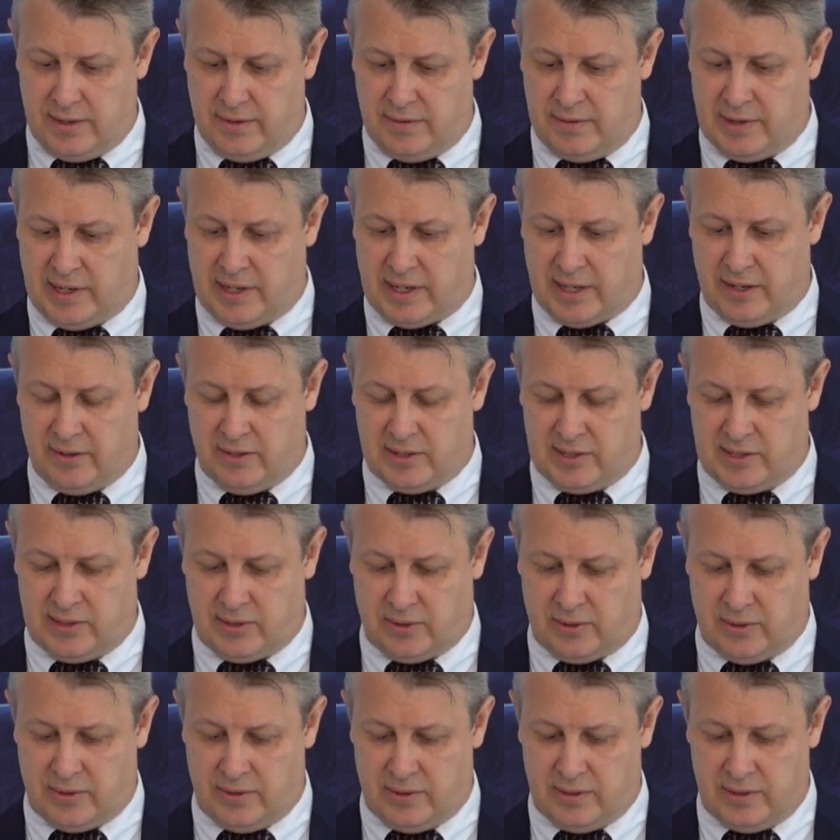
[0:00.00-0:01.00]
we can
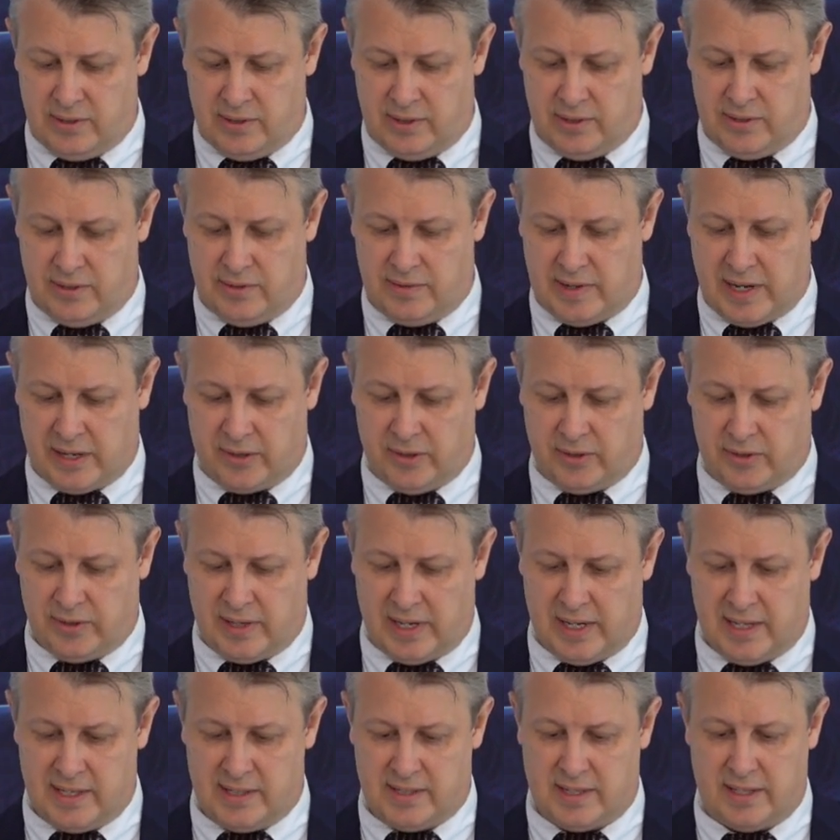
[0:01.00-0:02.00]
also
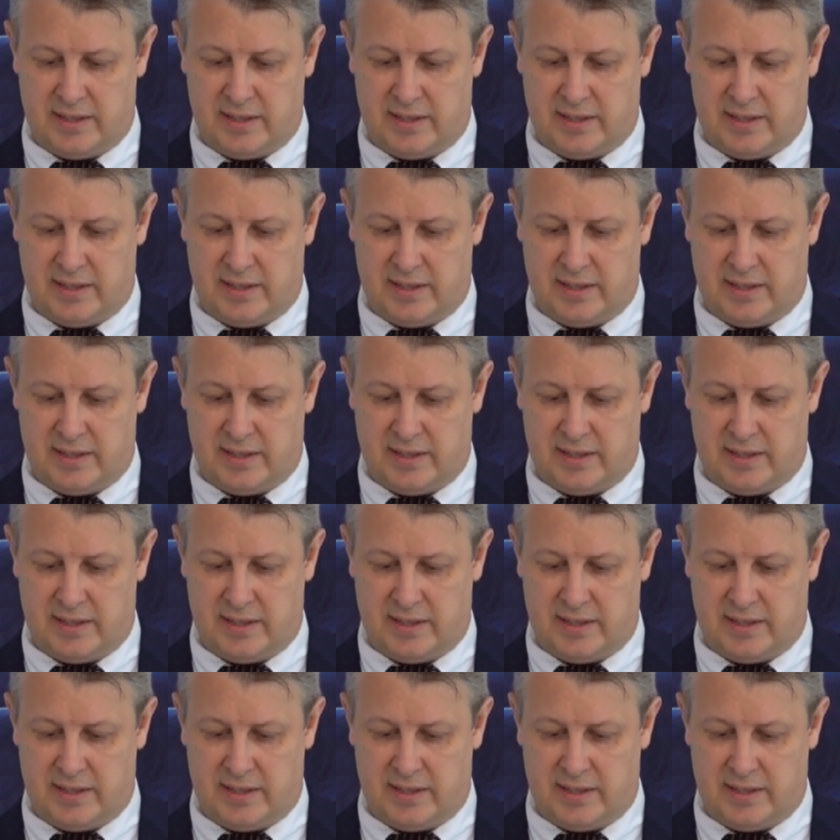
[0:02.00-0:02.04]
recognize